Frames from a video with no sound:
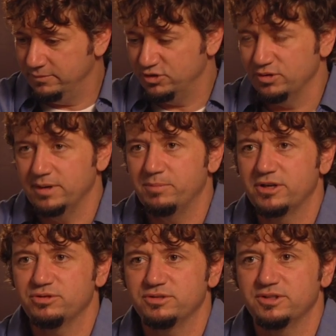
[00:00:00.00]
tree
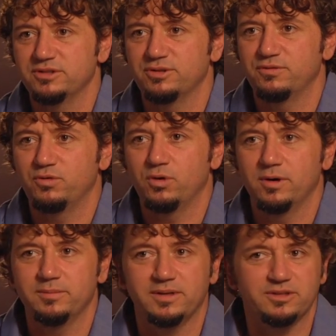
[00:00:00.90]
buttresses are
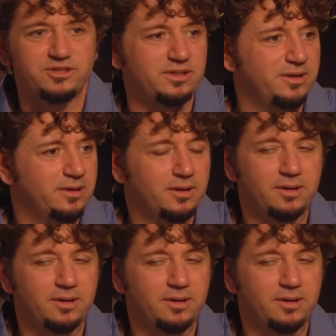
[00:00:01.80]
formed and see